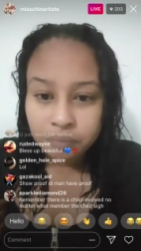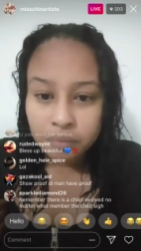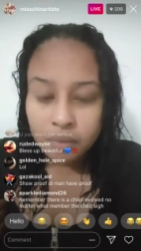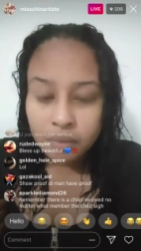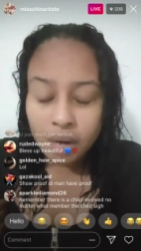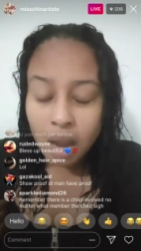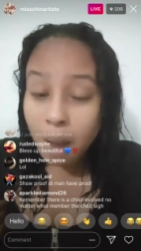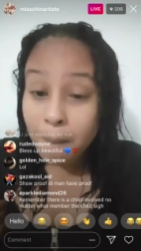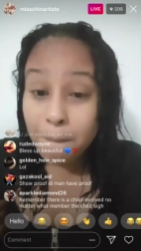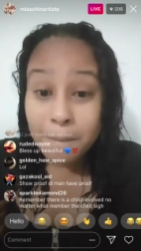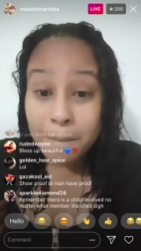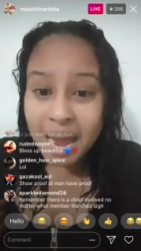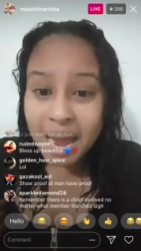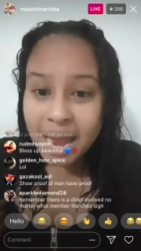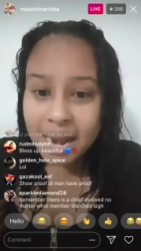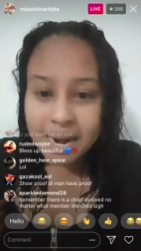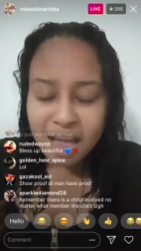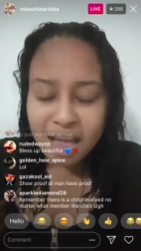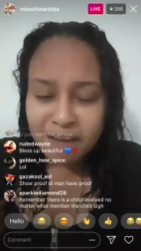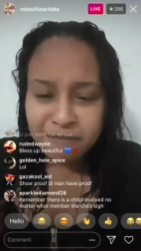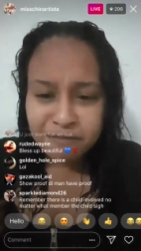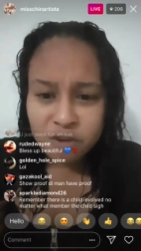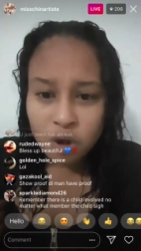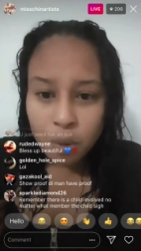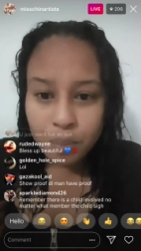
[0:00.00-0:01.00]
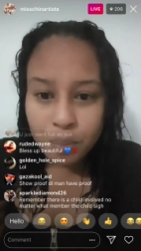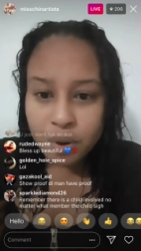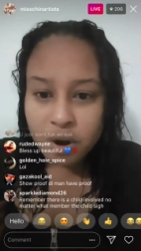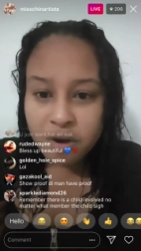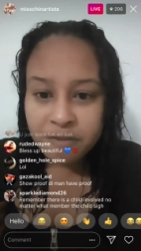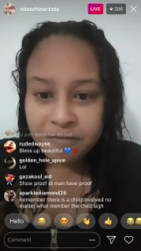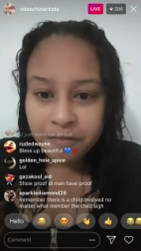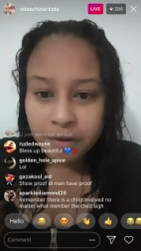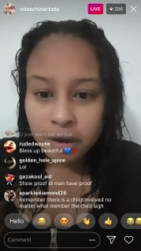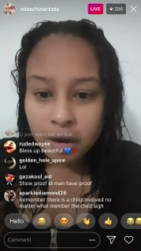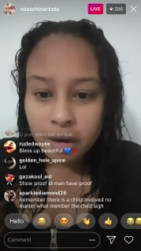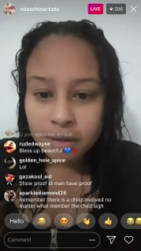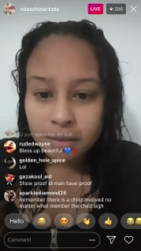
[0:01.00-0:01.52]
And my life not
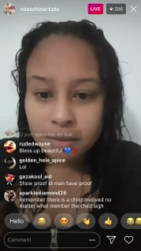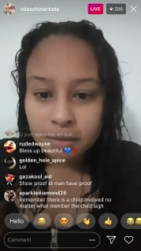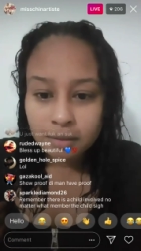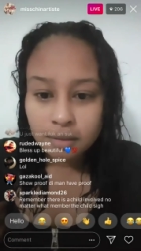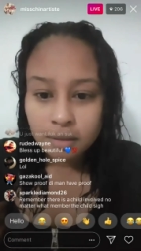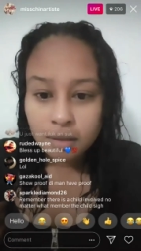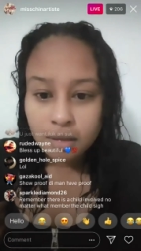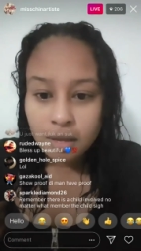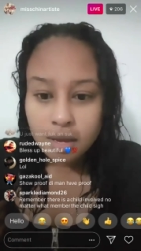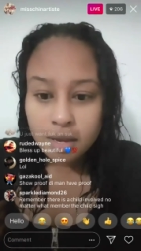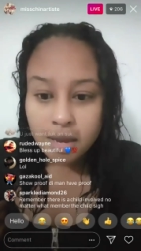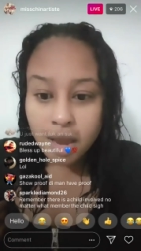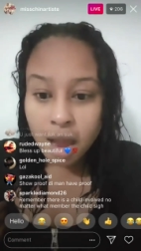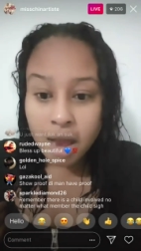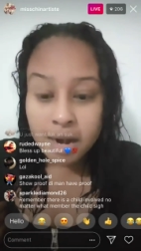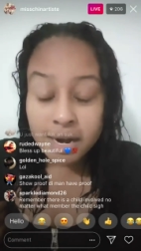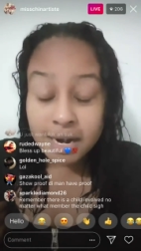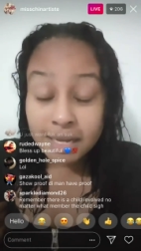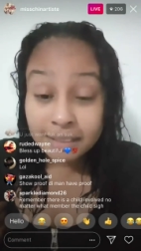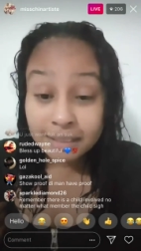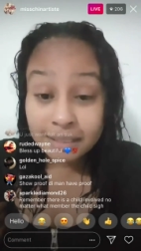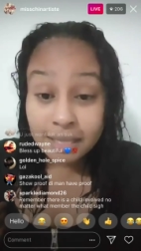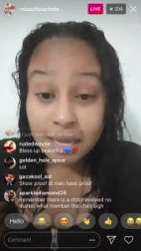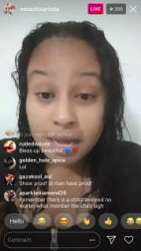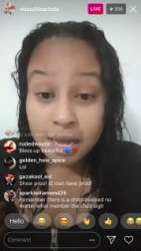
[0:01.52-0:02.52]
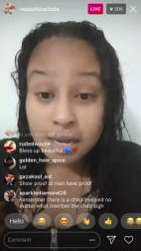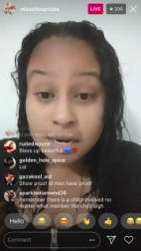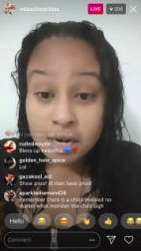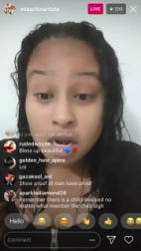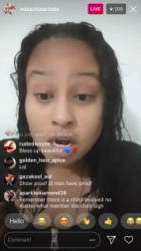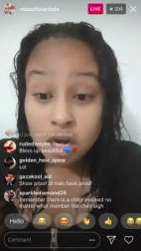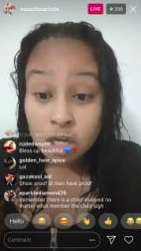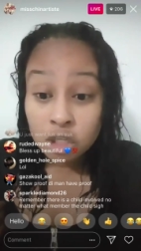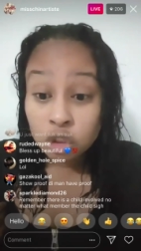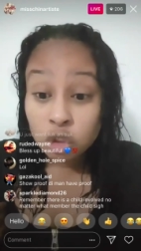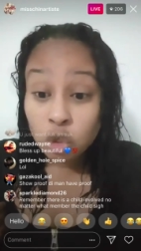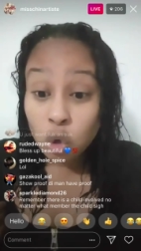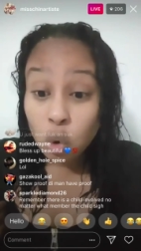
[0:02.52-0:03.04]
perfect. You
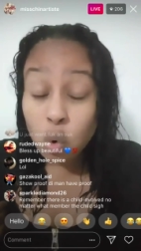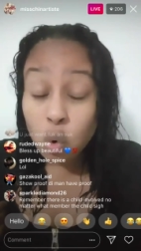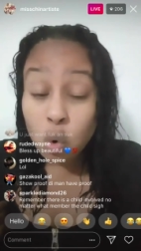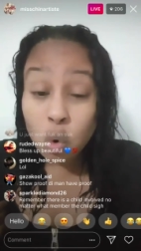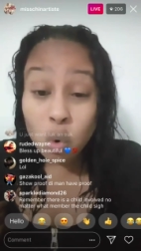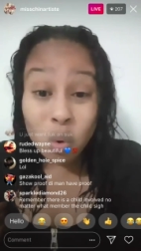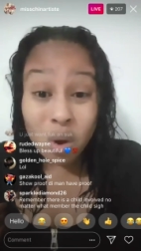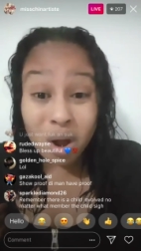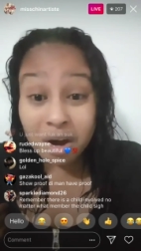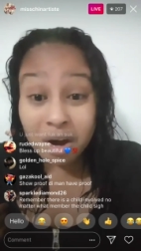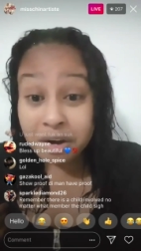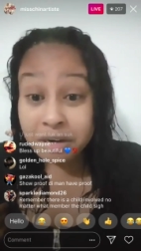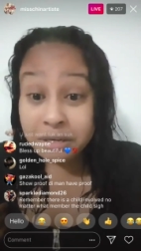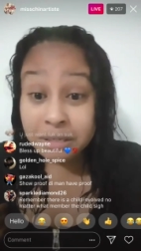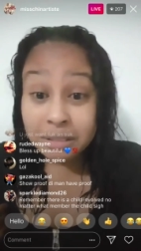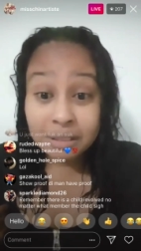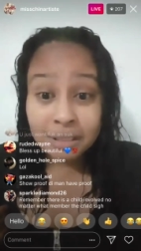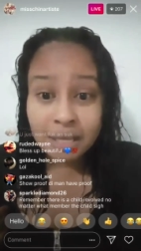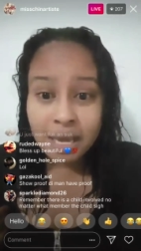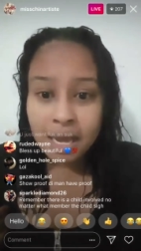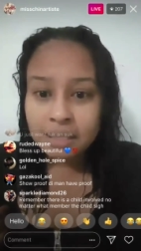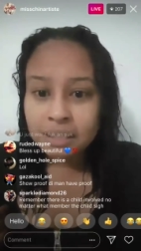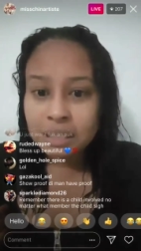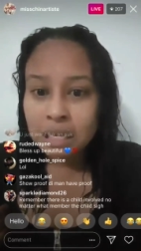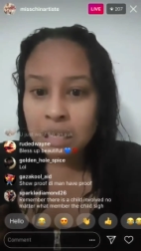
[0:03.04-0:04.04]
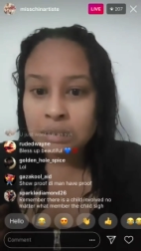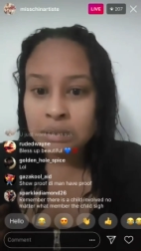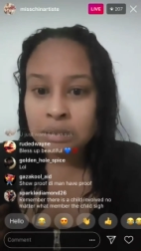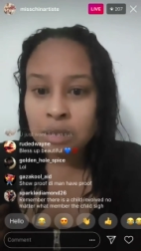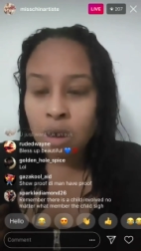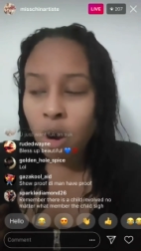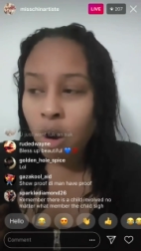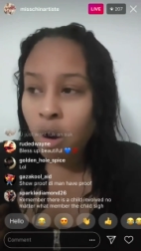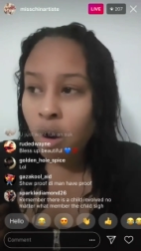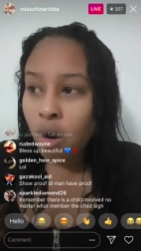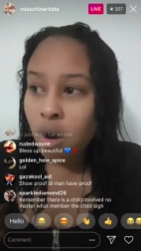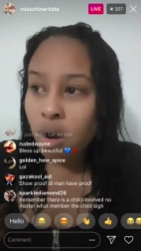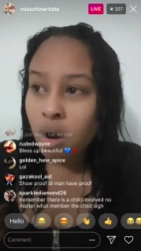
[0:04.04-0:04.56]
understand? So who want criticize and say,
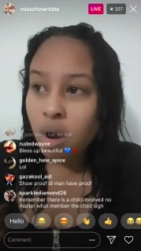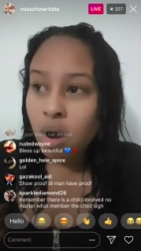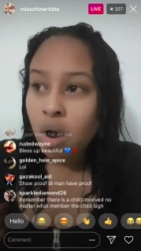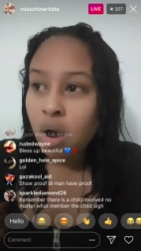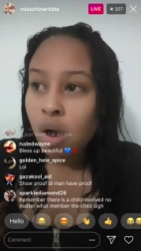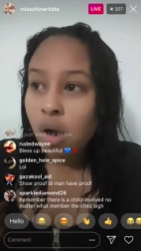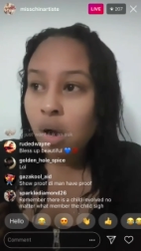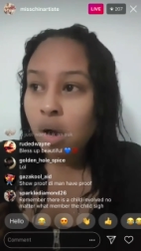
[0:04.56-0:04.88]
oh,